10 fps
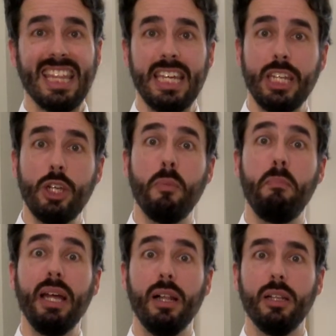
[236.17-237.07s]
the new
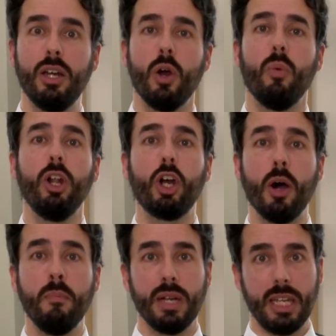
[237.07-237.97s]
bill will
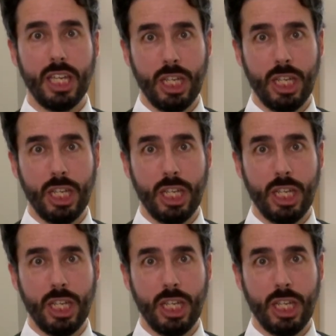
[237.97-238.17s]
come